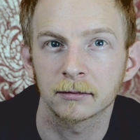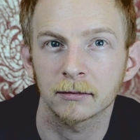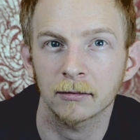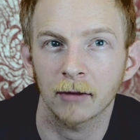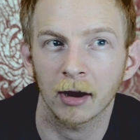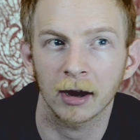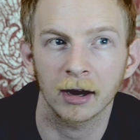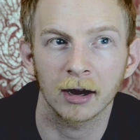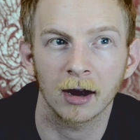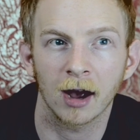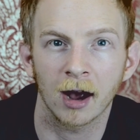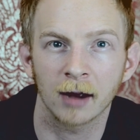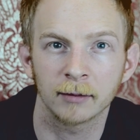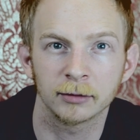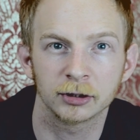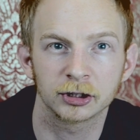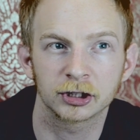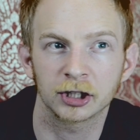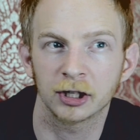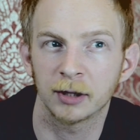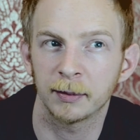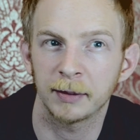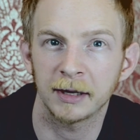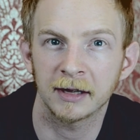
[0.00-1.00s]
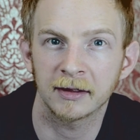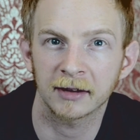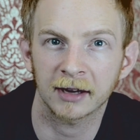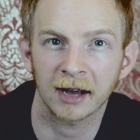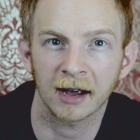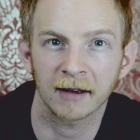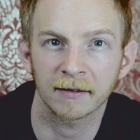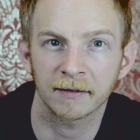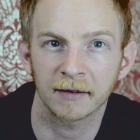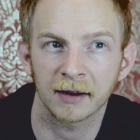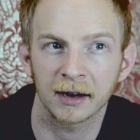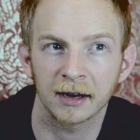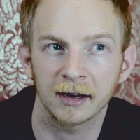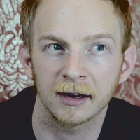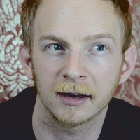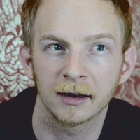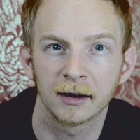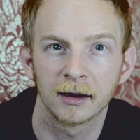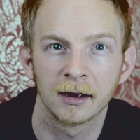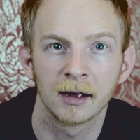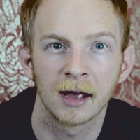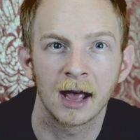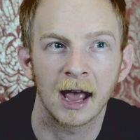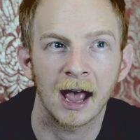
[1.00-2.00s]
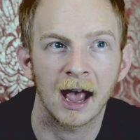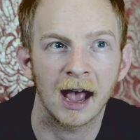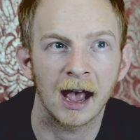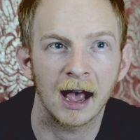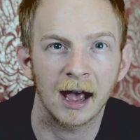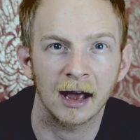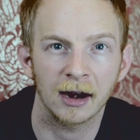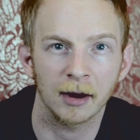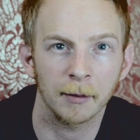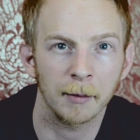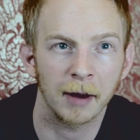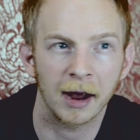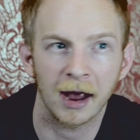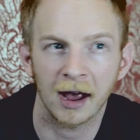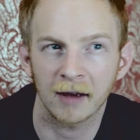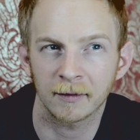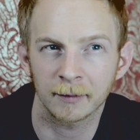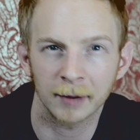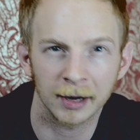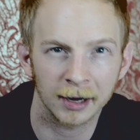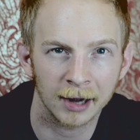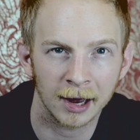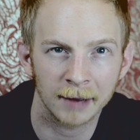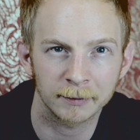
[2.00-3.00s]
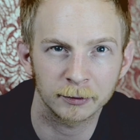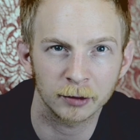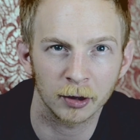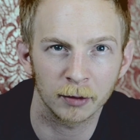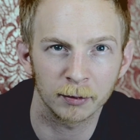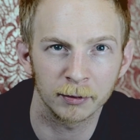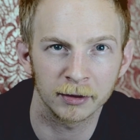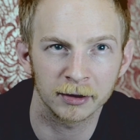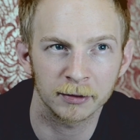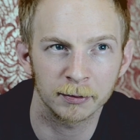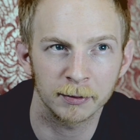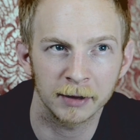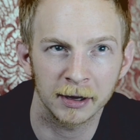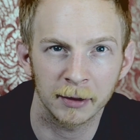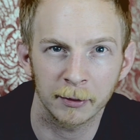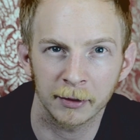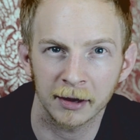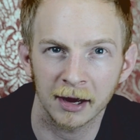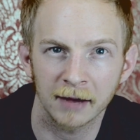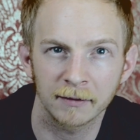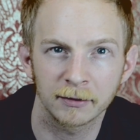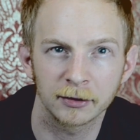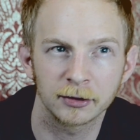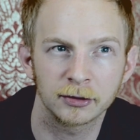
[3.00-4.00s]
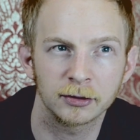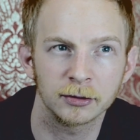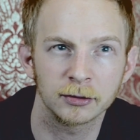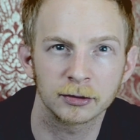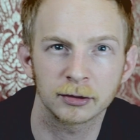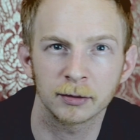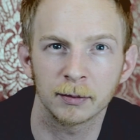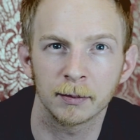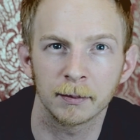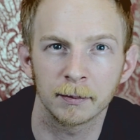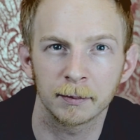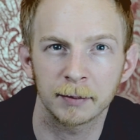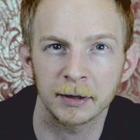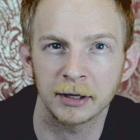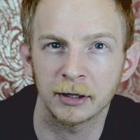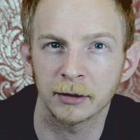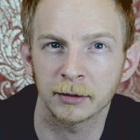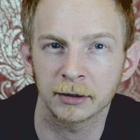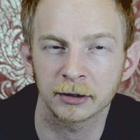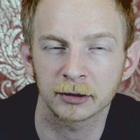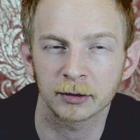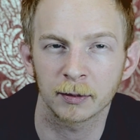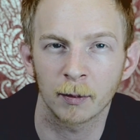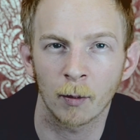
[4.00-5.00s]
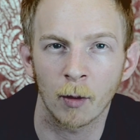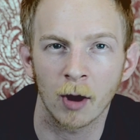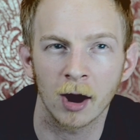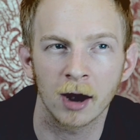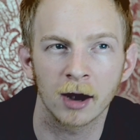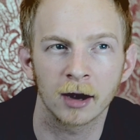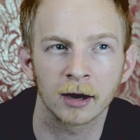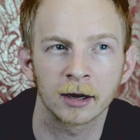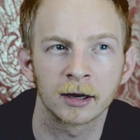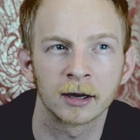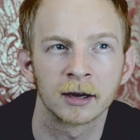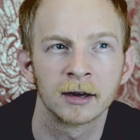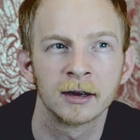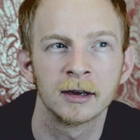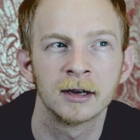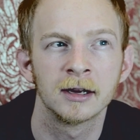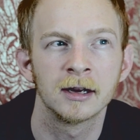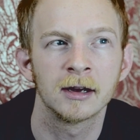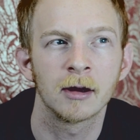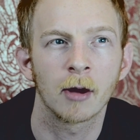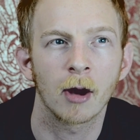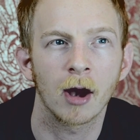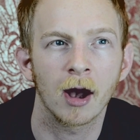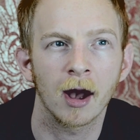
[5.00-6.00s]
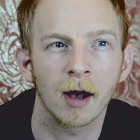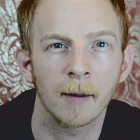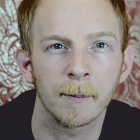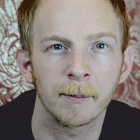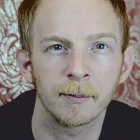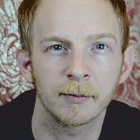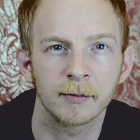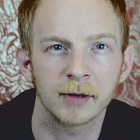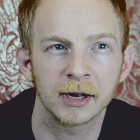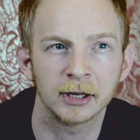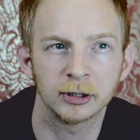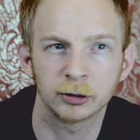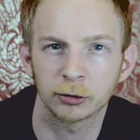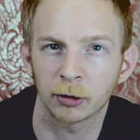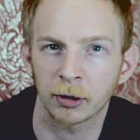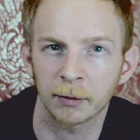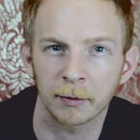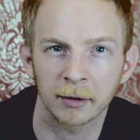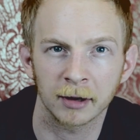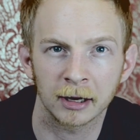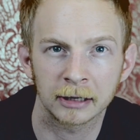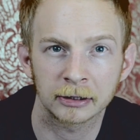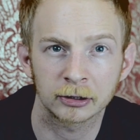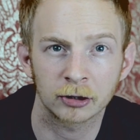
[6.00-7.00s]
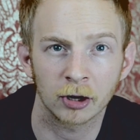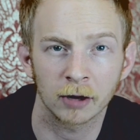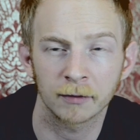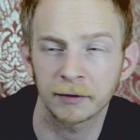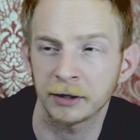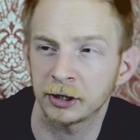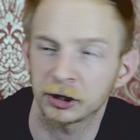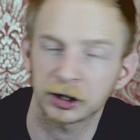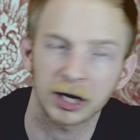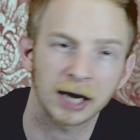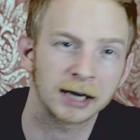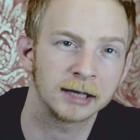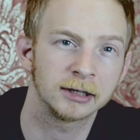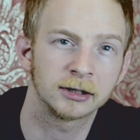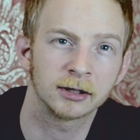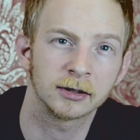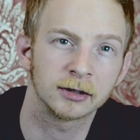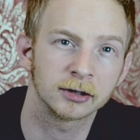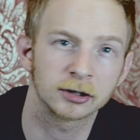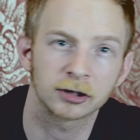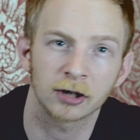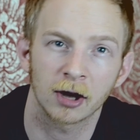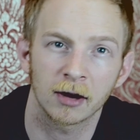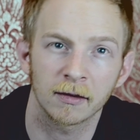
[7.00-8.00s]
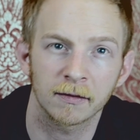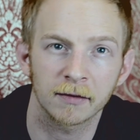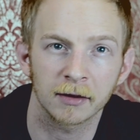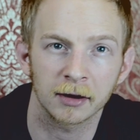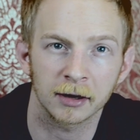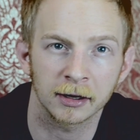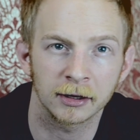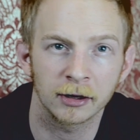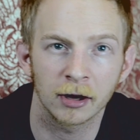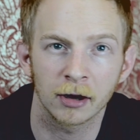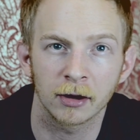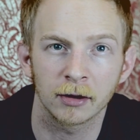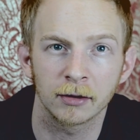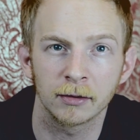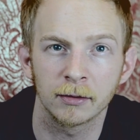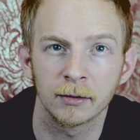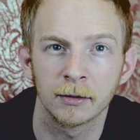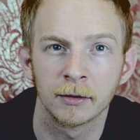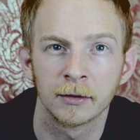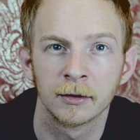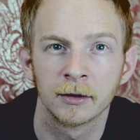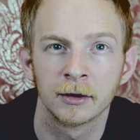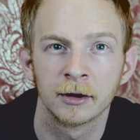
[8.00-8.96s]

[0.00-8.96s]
Right? I'm just going to be in the cafe, and I might have my laptop with me or whatever, be doing some work, enjoying my nice coffee, chatting to the staff that I know.